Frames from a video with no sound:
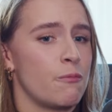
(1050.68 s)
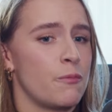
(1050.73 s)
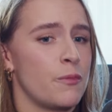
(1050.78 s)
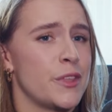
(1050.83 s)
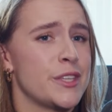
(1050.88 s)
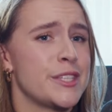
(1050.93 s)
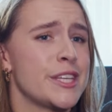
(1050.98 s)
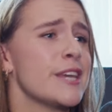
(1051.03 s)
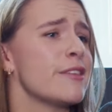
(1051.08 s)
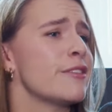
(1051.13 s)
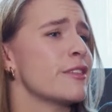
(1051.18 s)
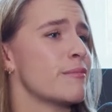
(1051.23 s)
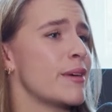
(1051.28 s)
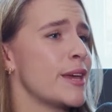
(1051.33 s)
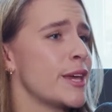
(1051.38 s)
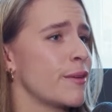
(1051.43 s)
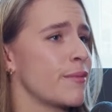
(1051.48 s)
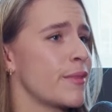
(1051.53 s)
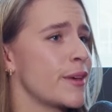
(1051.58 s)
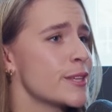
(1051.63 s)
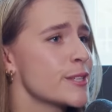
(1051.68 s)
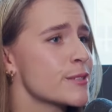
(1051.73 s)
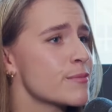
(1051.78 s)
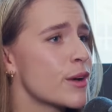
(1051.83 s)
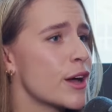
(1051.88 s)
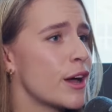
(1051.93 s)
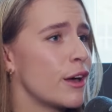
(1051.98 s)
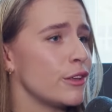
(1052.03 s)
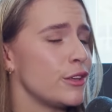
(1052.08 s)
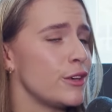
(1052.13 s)
the teeth that make up their
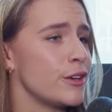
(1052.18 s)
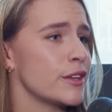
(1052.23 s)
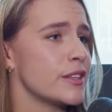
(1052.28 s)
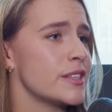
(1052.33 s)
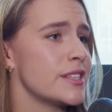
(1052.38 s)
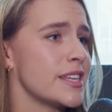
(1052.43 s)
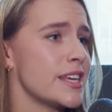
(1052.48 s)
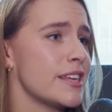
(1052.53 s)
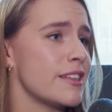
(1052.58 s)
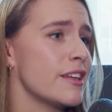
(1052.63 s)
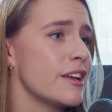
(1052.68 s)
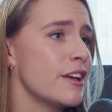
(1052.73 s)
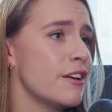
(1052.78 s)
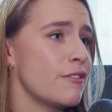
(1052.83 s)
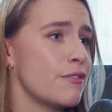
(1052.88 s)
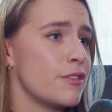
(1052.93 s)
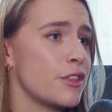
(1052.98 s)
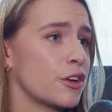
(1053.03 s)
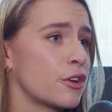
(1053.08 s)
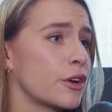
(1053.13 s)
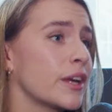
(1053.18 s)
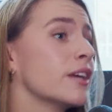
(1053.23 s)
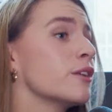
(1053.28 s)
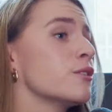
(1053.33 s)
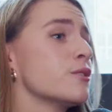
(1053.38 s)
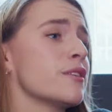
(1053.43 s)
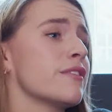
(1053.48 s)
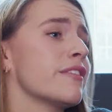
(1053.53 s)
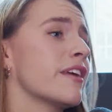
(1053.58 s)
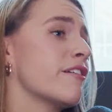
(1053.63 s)
smile. You can see the
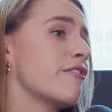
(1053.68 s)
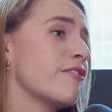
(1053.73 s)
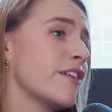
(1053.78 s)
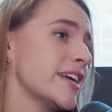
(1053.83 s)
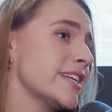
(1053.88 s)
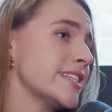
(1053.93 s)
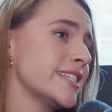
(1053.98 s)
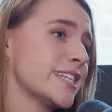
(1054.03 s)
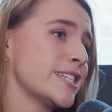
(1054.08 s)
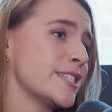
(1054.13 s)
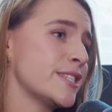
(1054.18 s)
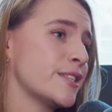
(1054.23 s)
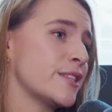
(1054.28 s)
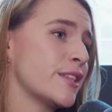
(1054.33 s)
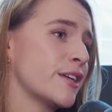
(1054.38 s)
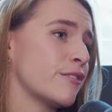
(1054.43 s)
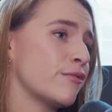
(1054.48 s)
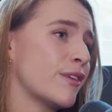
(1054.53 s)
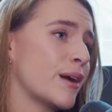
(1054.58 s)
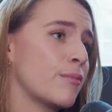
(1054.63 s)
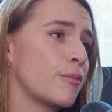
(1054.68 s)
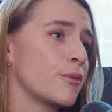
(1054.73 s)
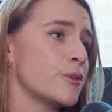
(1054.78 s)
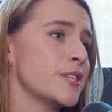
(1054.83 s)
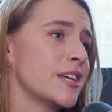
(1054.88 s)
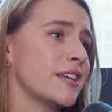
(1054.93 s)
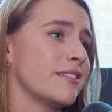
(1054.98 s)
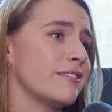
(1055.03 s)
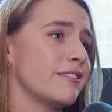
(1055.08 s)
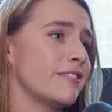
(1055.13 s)
crinkles in their faces that
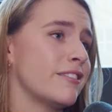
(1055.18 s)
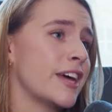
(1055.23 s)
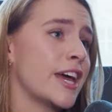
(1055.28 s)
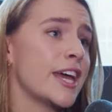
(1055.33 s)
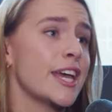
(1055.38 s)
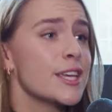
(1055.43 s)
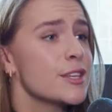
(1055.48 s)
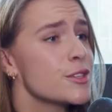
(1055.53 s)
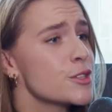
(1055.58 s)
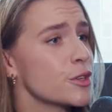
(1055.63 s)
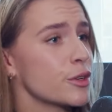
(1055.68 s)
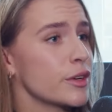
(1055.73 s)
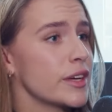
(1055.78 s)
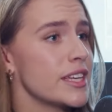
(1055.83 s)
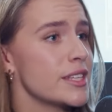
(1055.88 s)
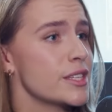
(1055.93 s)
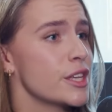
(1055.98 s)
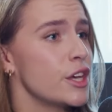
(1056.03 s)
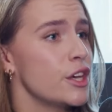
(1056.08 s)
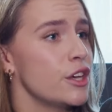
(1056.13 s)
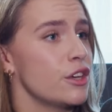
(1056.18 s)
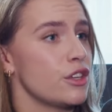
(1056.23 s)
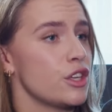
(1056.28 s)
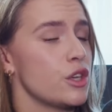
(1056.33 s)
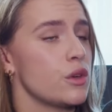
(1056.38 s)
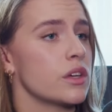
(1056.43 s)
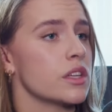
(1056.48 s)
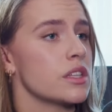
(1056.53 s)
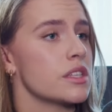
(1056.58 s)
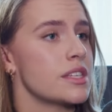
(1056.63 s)
represent their histories.
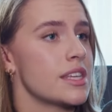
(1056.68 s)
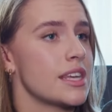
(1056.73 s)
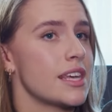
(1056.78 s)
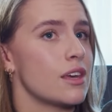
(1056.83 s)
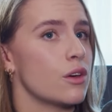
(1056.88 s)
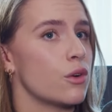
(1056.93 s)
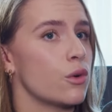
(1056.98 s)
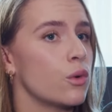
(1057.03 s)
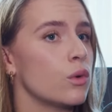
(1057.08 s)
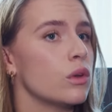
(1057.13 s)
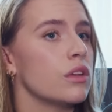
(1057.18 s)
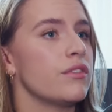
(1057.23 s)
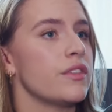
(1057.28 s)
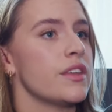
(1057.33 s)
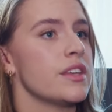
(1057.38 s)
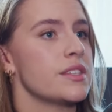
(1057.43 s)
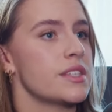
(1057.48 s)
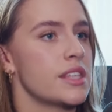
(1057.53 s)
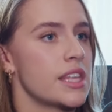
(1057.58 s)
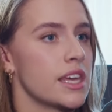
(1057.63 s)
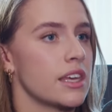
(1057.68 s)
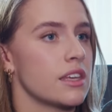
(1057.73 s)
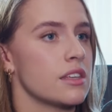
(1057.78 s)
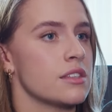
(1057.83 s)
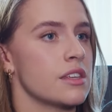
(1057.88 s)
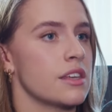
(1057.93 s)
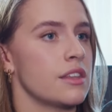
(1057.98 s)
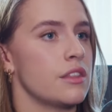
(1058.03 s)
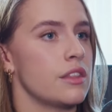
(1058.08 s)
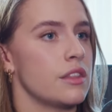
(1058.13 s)
You can see all of these
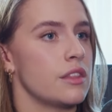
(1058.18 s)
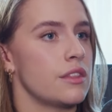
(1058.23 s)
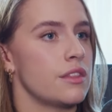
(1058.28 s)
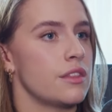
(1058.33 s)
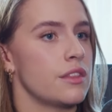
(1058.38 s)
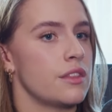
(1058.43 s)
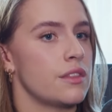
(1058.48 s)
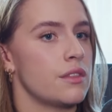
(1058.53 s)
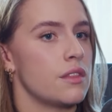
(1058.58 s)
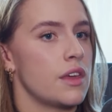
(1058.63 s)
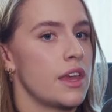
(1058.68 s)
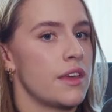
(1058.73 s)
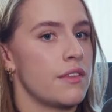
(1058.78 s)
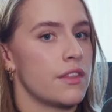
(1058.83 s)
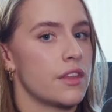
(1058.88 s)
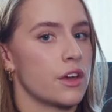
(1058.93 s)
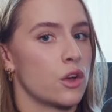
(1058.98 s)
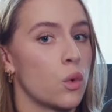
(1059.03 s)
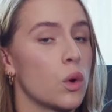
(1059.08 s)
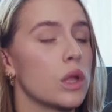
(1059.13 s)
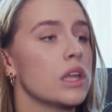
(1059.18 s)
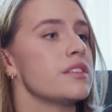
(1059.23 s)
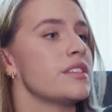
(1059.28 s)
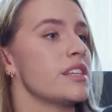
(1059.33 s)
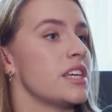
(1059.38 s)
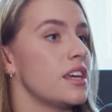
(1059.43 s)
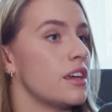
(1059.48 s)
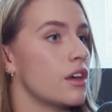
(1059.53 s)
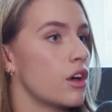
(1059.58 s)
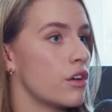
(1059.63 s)
things in the
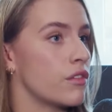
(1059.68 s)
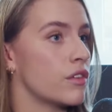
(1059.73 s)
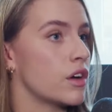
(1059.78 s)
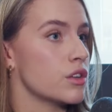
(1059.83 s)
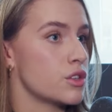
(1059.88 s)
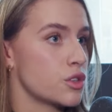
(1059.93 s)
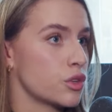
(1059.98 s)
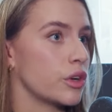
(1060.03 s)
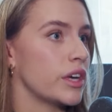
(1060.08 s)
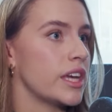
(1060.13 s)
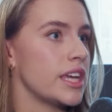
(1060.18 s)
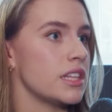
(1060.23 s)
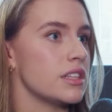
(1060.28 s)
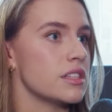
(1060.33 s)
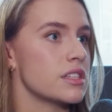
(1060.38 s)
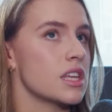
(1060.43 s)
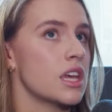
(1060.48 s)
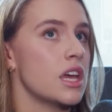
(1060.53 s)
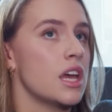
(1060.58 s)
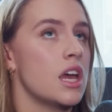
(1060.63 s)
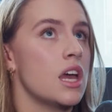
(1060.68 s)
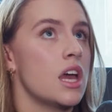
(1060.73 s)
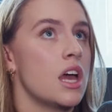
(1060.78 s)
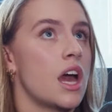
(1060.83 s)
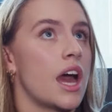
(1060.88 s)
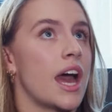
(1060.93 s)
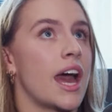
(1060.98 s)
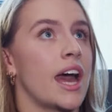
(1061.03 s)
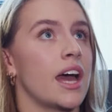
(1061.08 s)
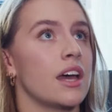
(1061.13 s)
quality of our screens.
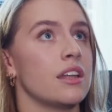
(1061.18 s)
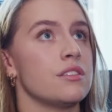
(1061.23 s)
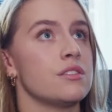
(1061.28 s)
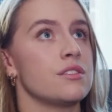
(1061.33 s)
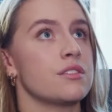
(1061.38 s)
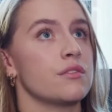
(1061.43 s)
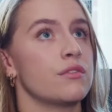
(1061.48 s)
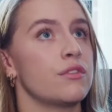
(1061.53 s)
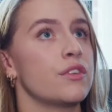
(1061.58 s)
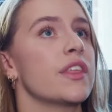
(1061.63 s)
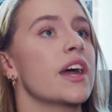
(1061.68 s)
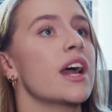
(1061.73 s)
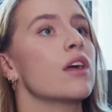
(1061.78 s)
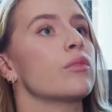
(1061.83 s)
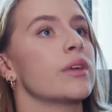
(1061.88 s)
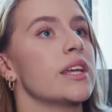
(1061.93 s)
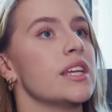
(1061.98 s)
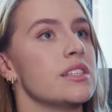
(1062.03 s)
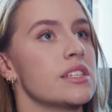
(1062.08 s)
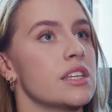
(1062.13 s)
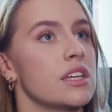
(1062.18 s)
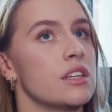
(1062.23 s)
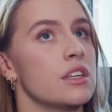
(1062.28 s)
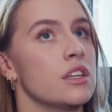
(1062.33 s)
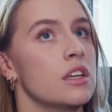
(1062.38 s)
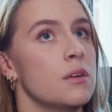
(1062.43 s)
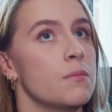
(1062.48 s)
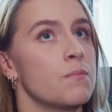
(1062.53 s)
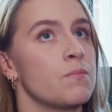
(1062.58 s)
And for that reason,